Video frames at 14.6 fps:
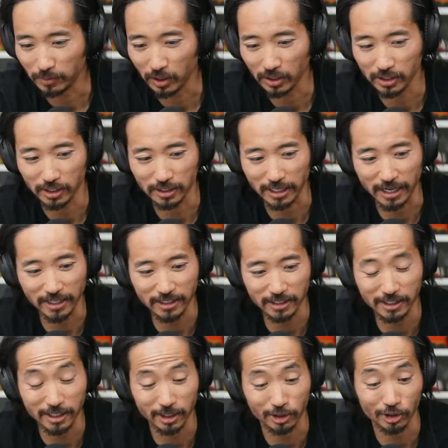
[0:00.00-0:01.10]
Martha says
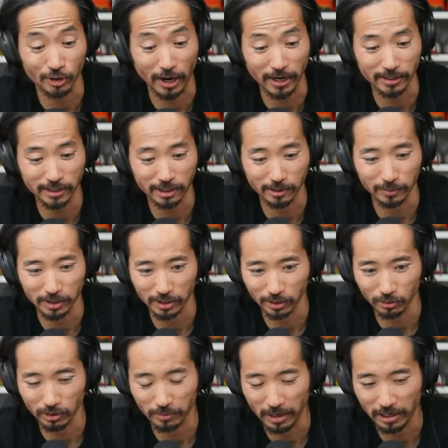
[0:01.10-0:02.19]
ASICs need a stratus to complete the
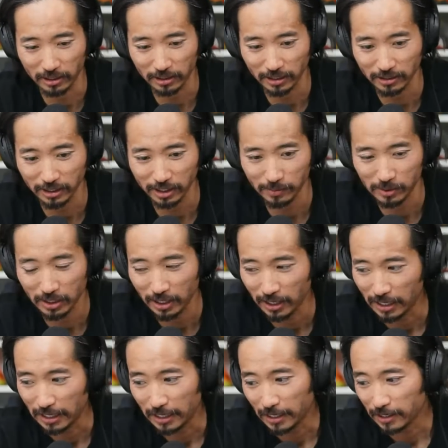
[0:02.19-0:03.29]
three main cloud types.
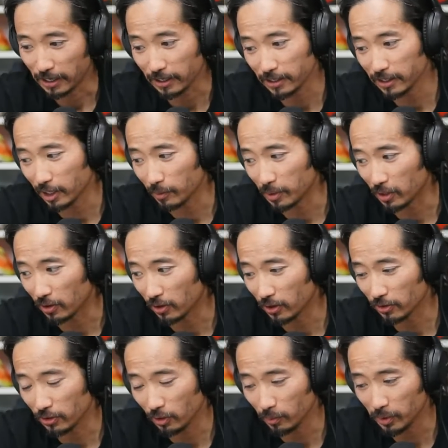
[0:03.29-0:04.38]
I think that would be
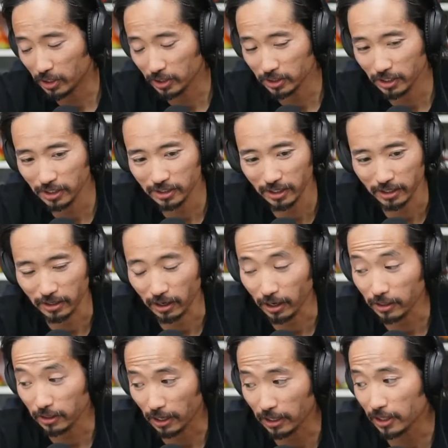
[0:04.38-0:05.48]
hard though, because it's like
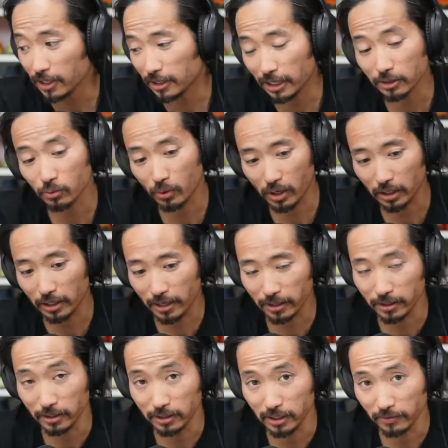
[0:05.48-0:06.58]
I, I think that's where a lot
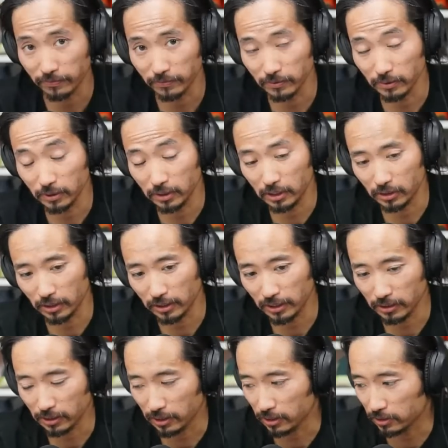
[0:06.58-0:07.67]
of the diff you know, I
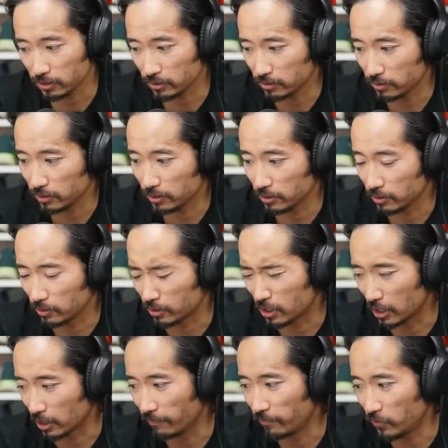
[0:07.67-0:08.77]
think that
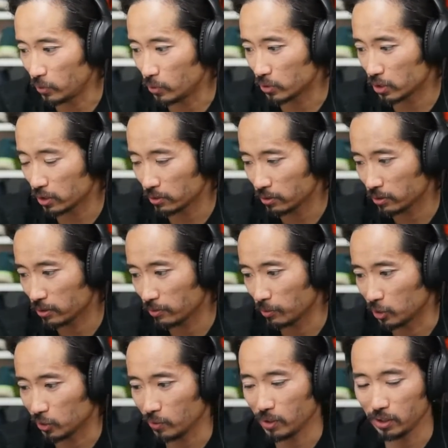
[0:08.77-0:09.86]
the confusion
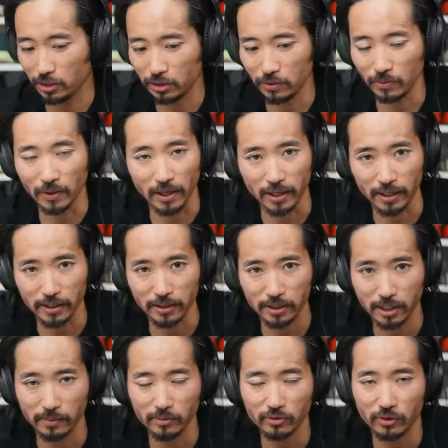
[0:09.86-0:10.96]
between the two
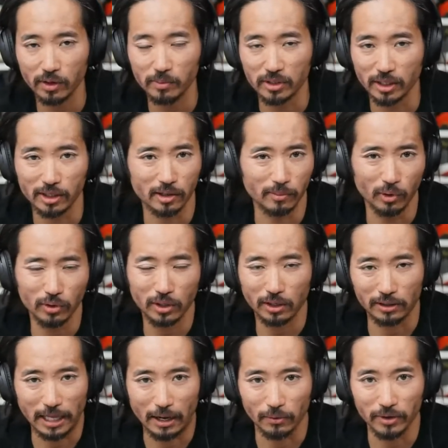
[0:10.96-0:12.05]
lines comes from is that they're both
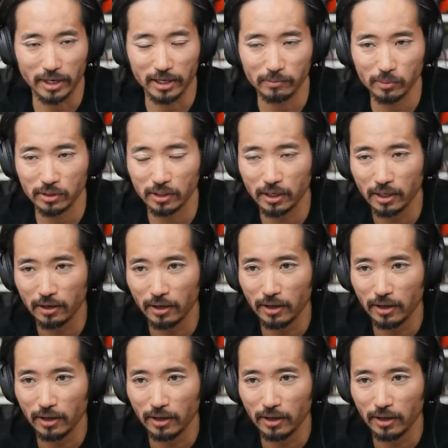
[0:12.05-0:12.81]
cloud names.